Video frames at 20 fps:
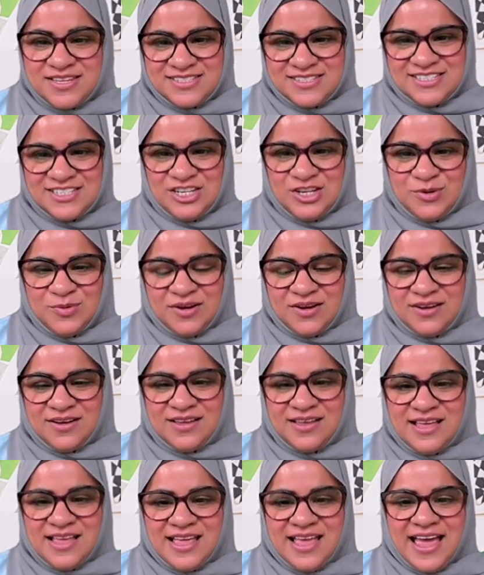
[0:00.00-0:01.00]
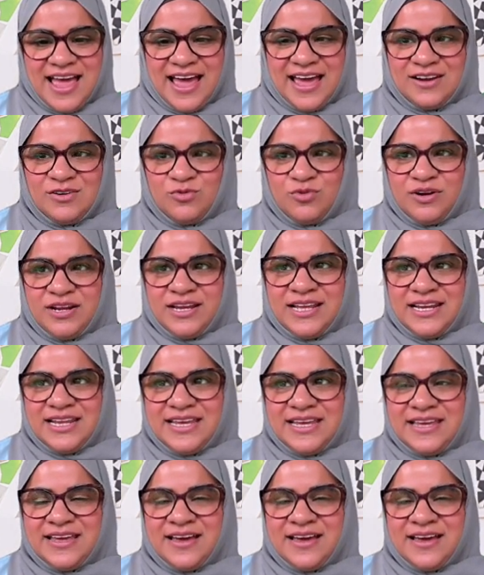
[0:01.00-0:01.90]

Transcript: what kind of learner you are.